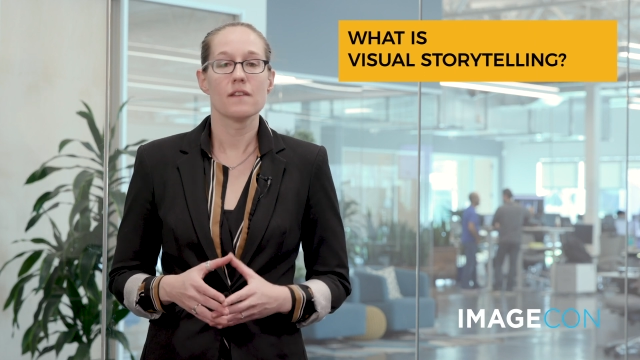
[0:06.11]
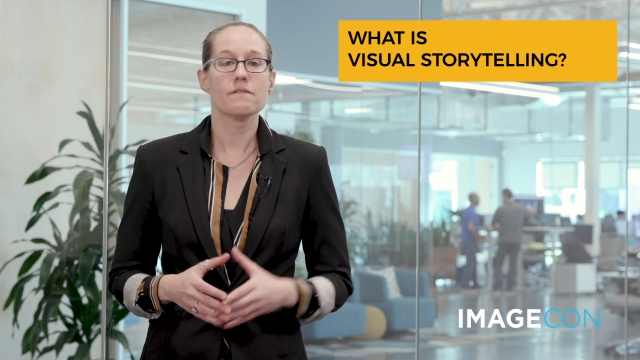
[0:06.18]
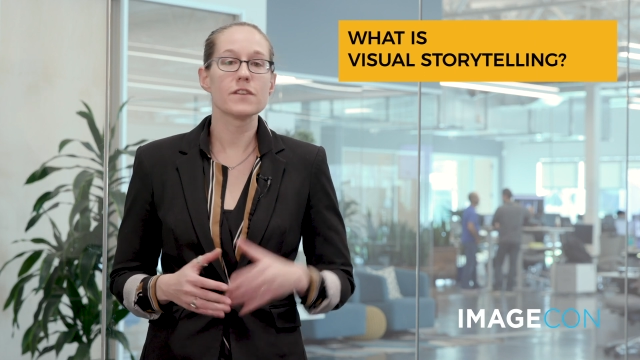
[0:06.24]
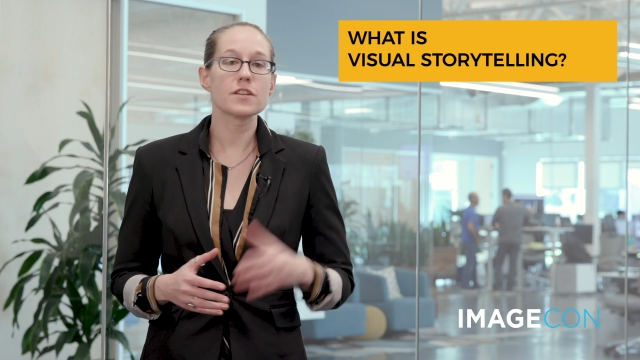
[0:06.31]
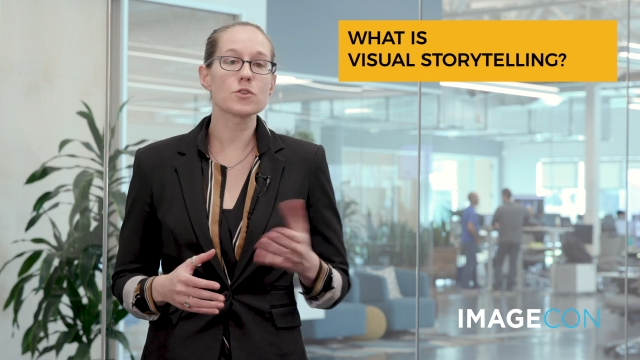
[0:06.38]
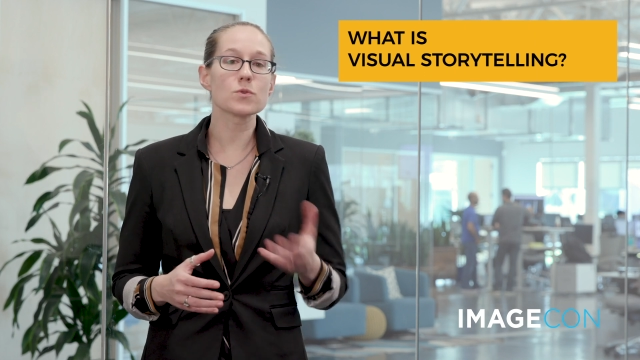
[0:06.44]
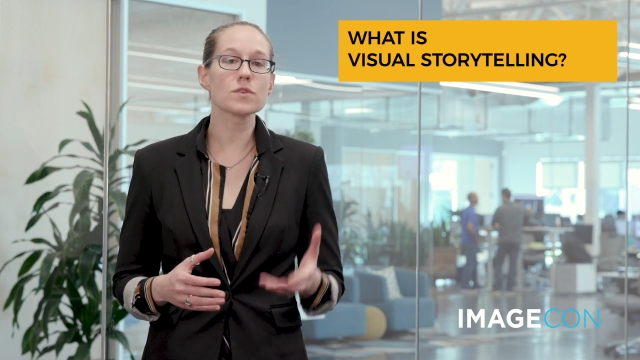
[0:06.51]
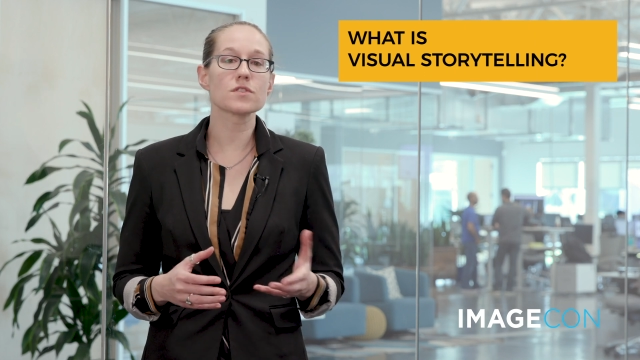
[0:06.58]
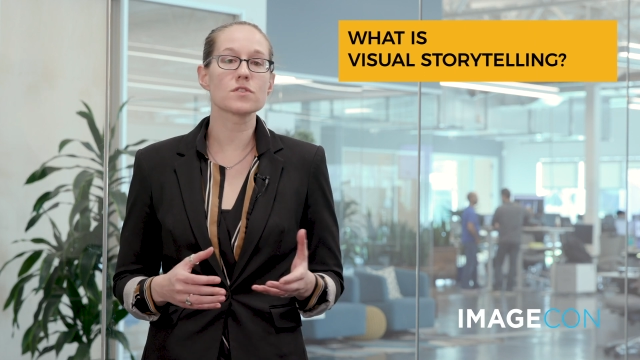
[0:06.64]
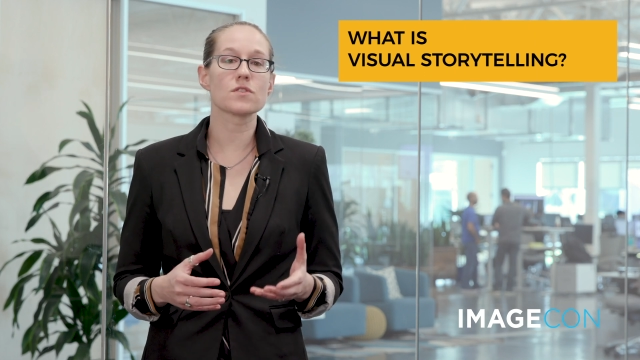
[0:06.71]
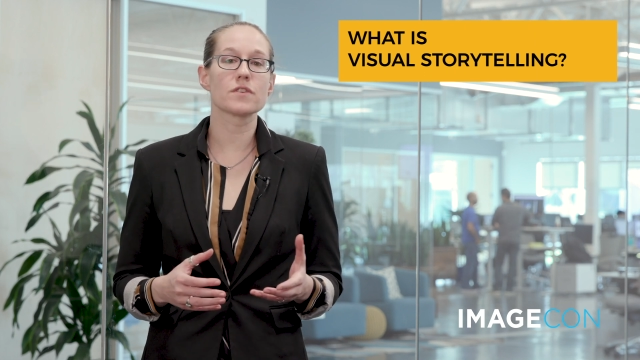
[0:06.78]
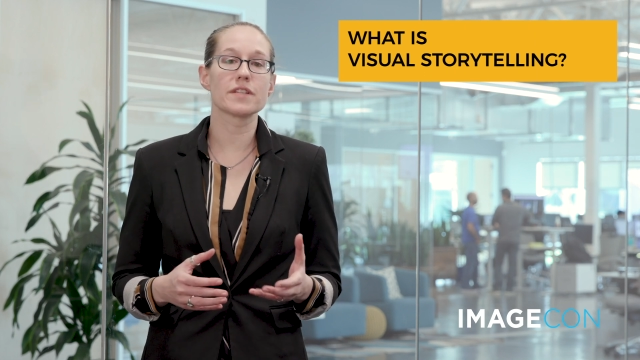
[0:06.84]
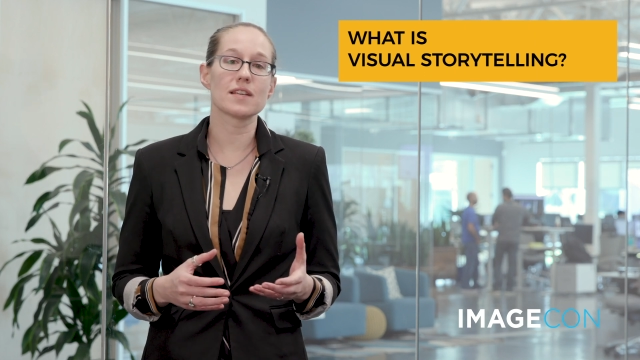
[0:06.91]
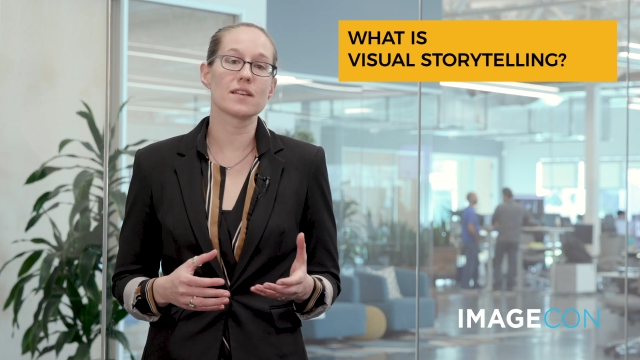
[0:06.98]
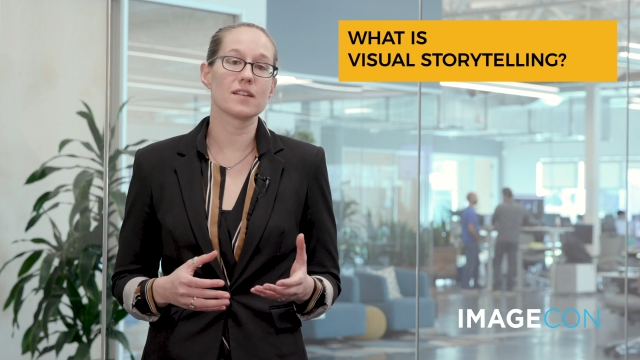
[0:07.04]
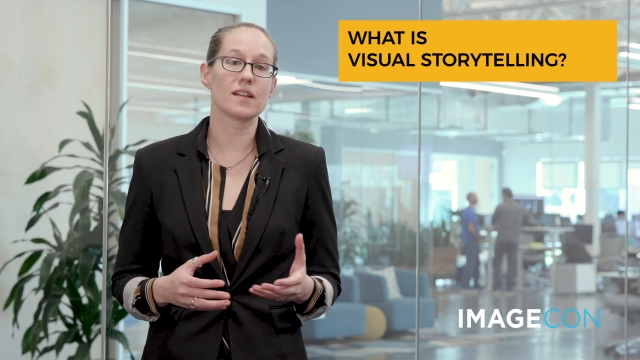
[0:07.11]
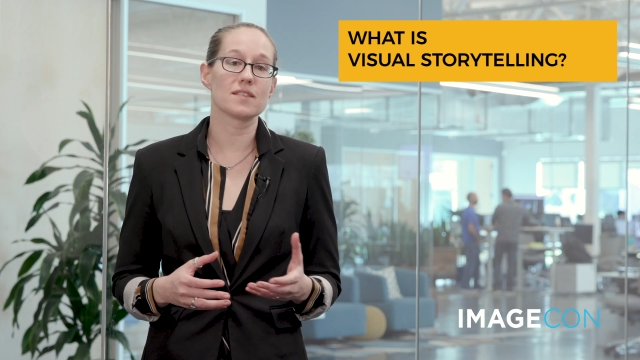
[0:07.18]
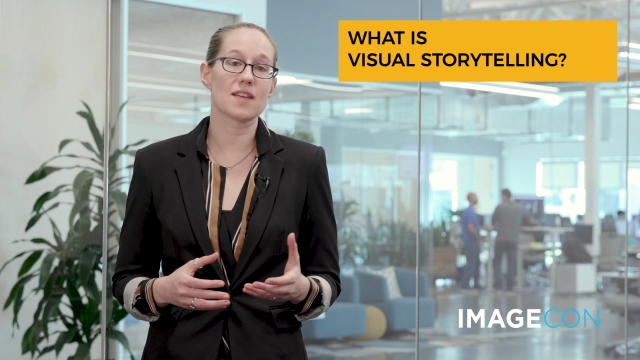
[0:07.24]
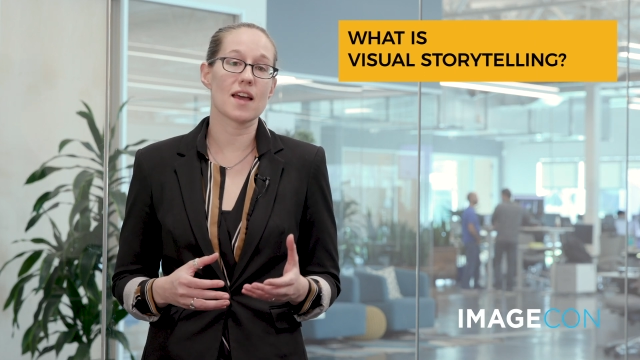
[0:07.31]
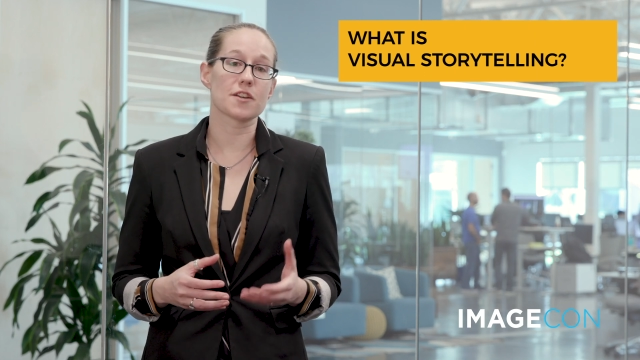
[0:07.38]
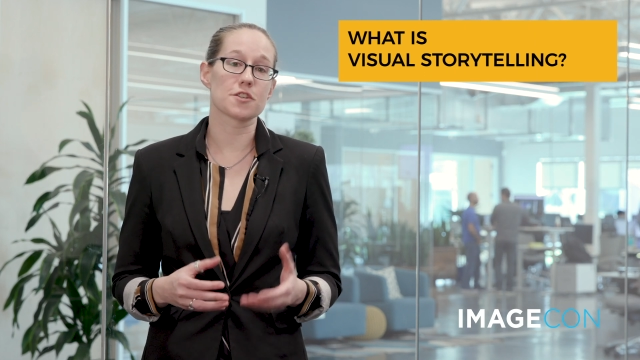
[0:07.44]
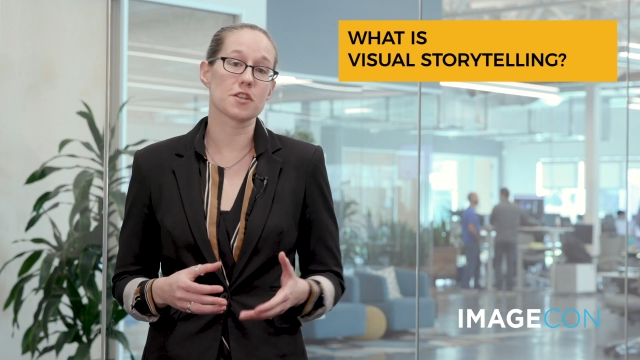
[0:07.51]
Visual storytelling
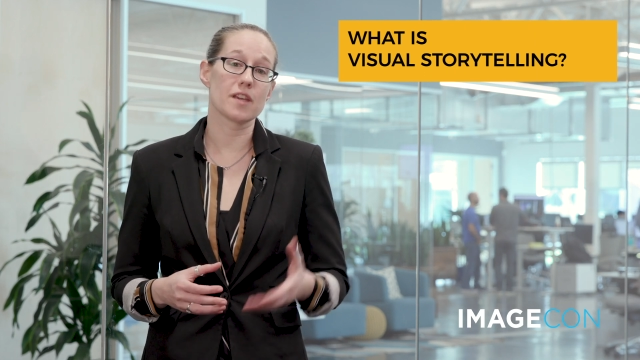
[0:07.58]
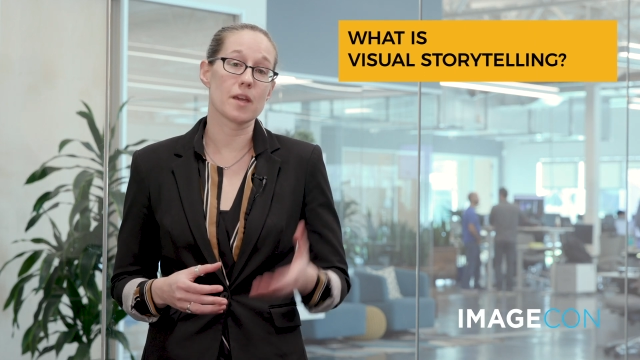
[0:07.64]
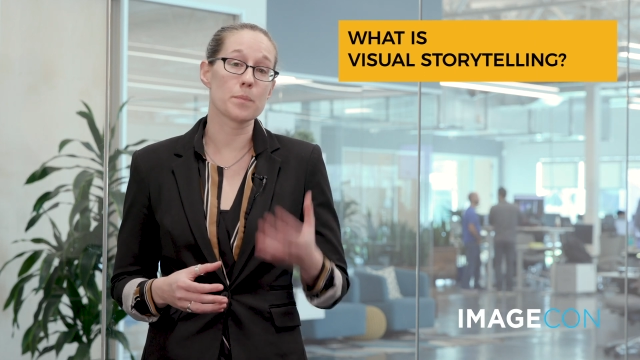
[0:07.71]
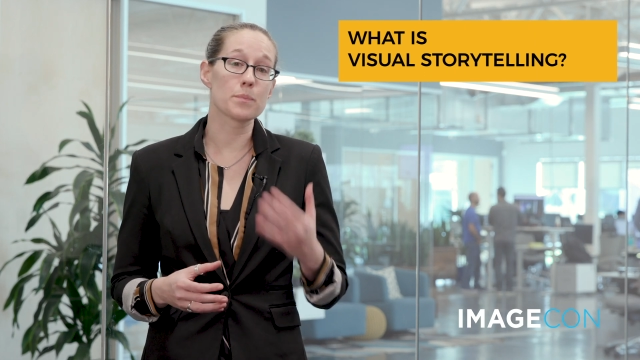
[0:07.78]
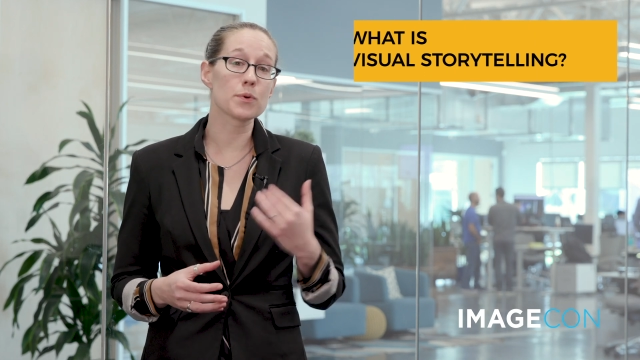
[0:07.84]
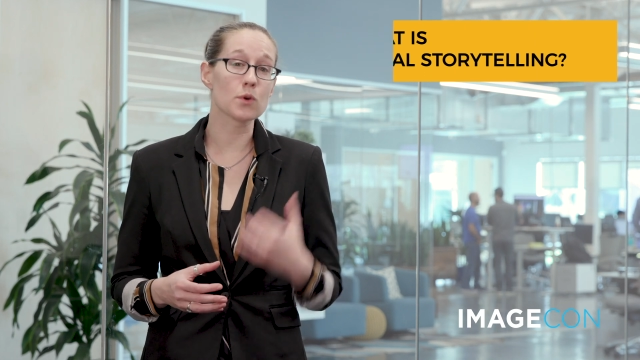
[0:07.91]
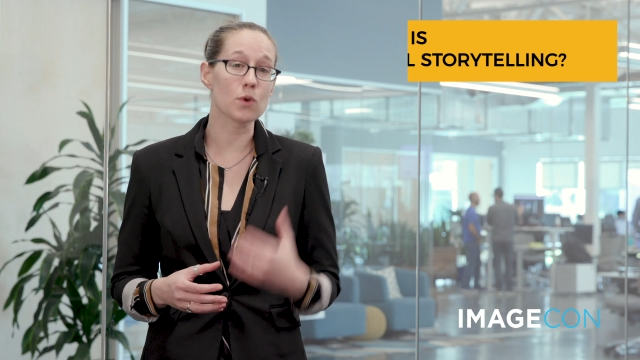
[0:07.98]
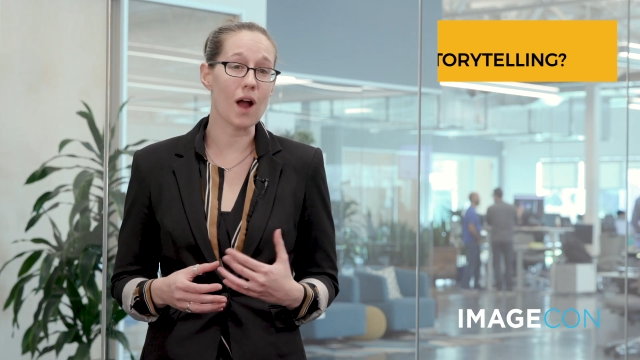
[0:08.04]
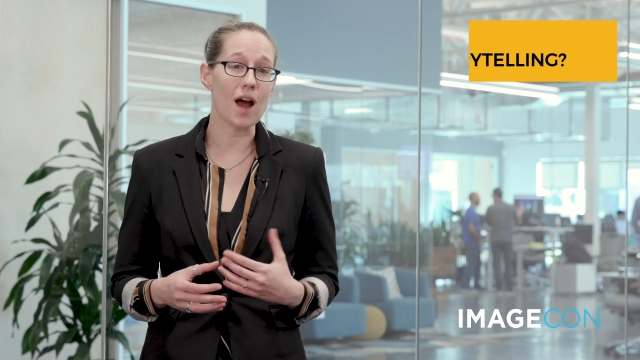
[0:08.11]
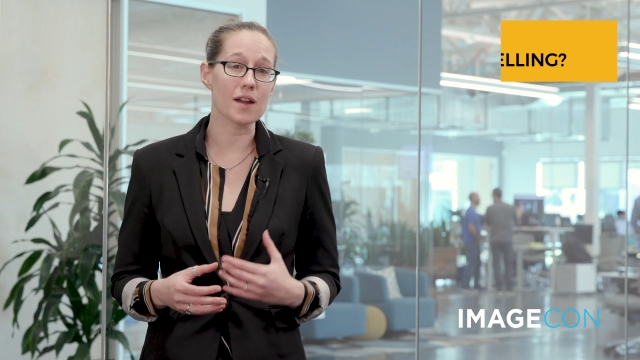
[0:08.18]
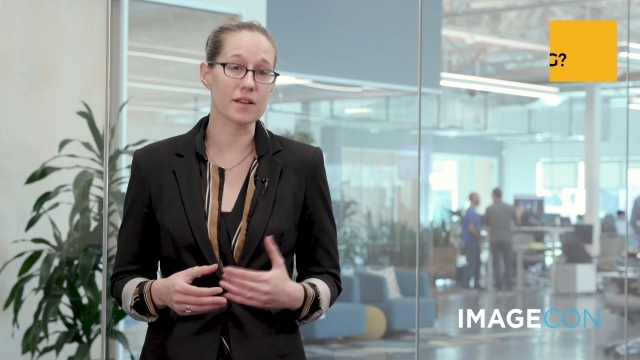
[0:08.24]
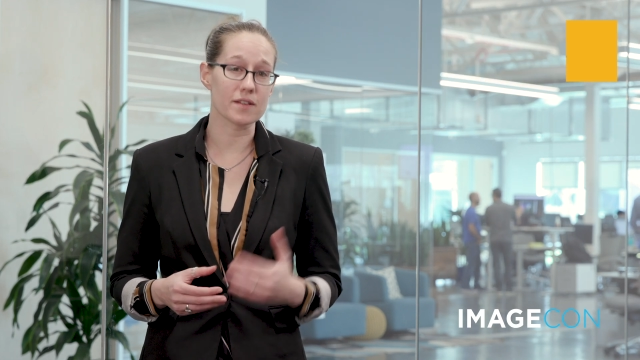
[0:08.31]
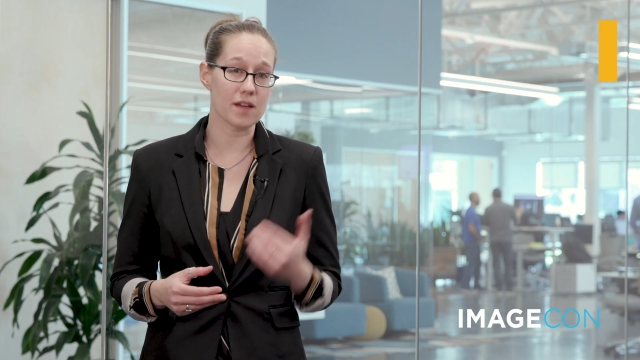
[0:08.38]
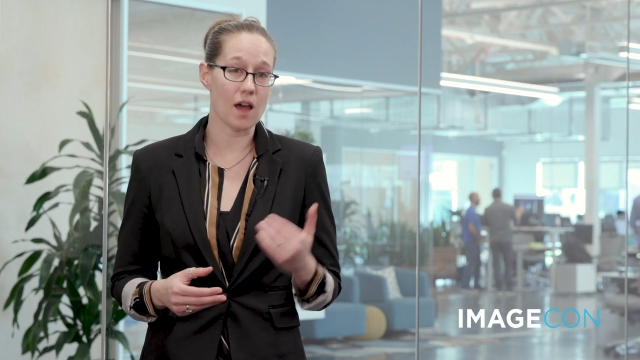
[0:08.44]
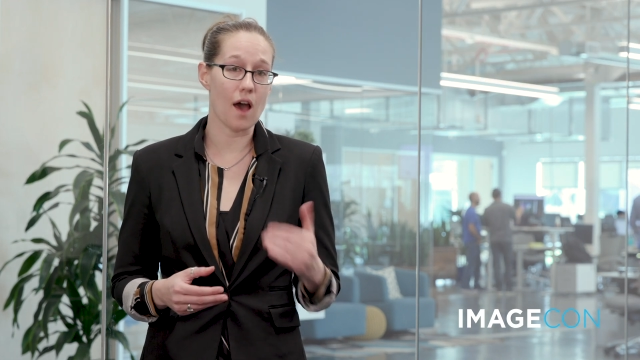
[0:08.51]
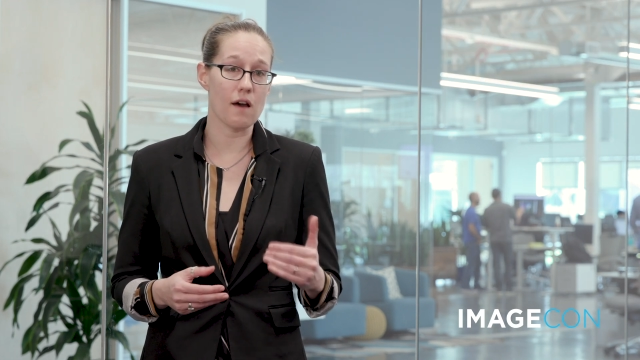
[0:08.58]
is actually a product